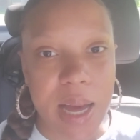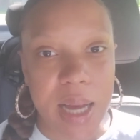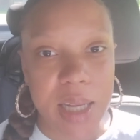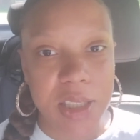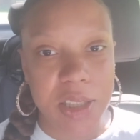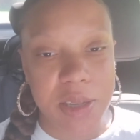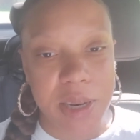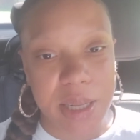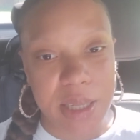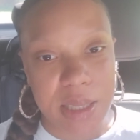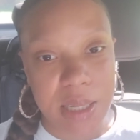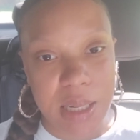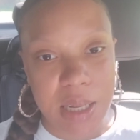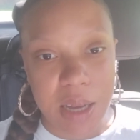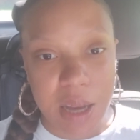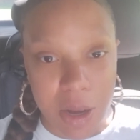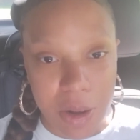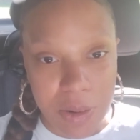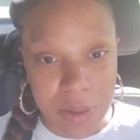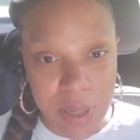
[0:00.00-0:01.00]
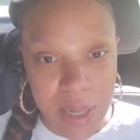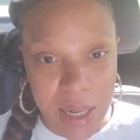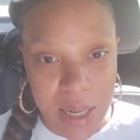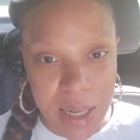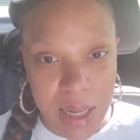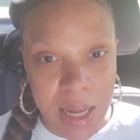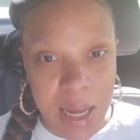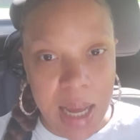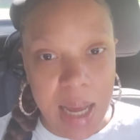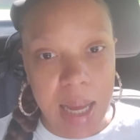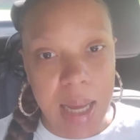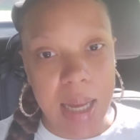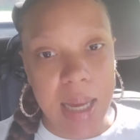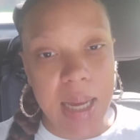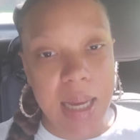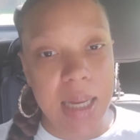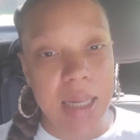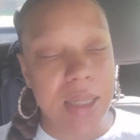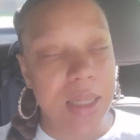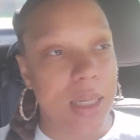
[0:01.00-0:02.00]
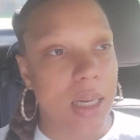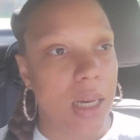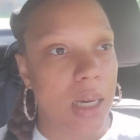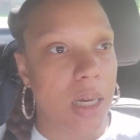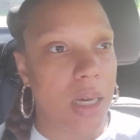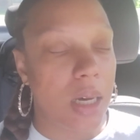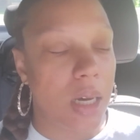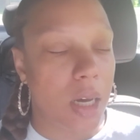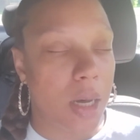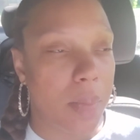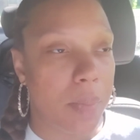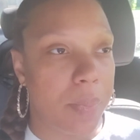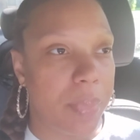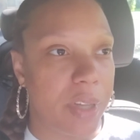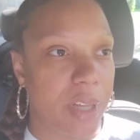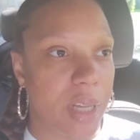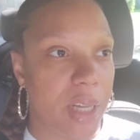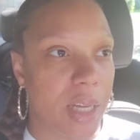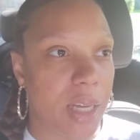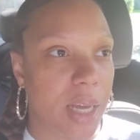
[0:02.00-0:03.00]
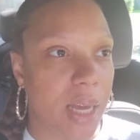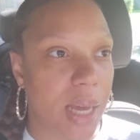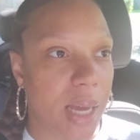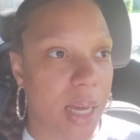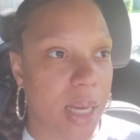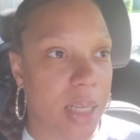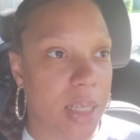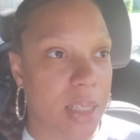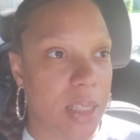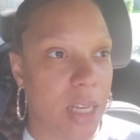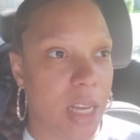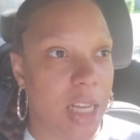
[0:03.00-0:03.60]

contract decoded and in the um, book it,